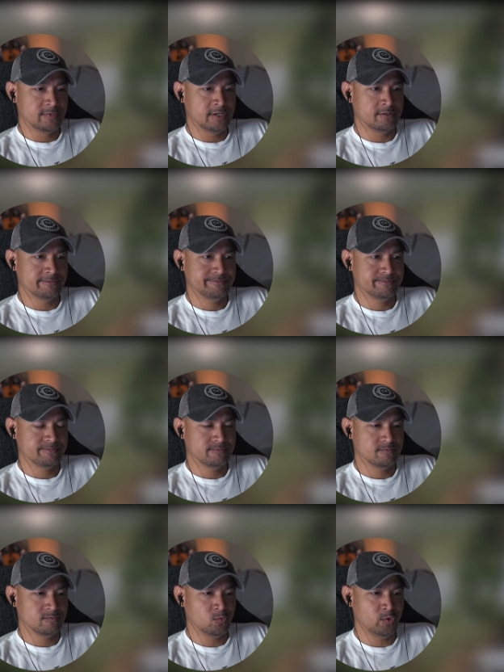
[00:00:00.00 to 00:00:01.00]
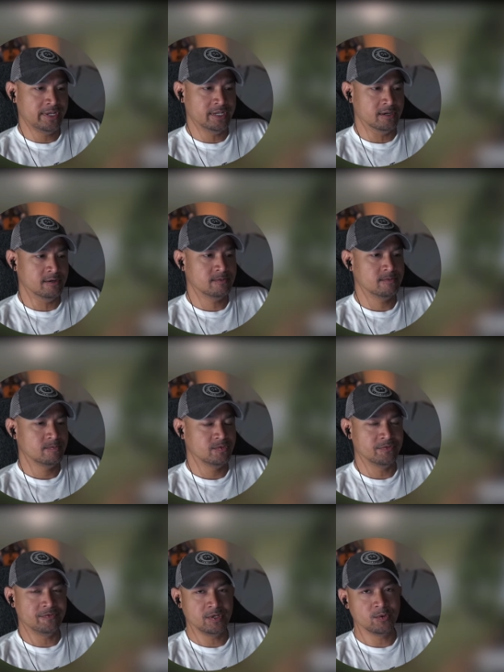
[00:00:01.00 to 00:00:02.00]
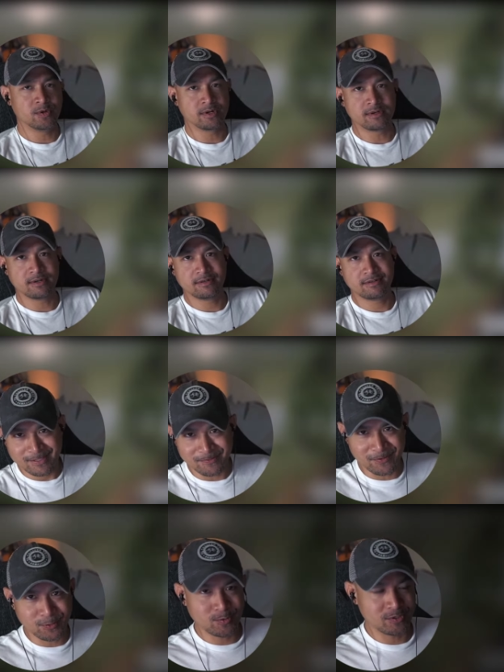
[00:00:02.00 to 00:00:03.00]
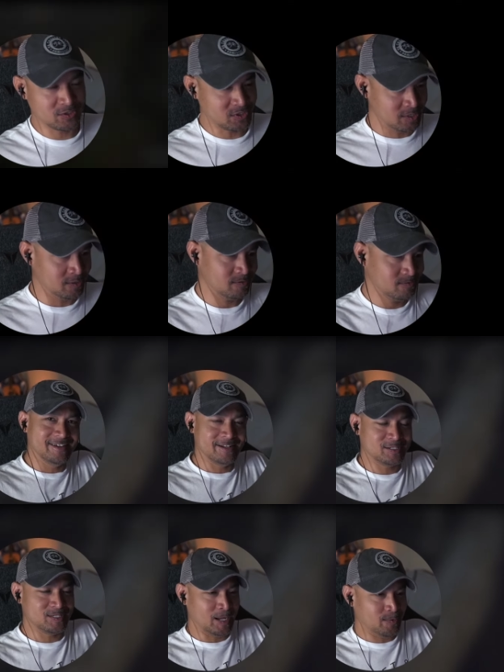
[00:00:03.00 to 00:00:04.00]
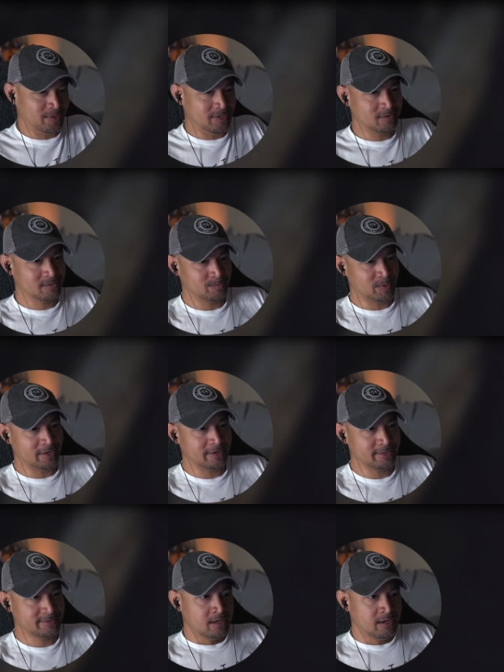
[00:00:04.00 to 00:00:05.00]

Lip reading: Well, we know. The viewers know that it's down there, the body.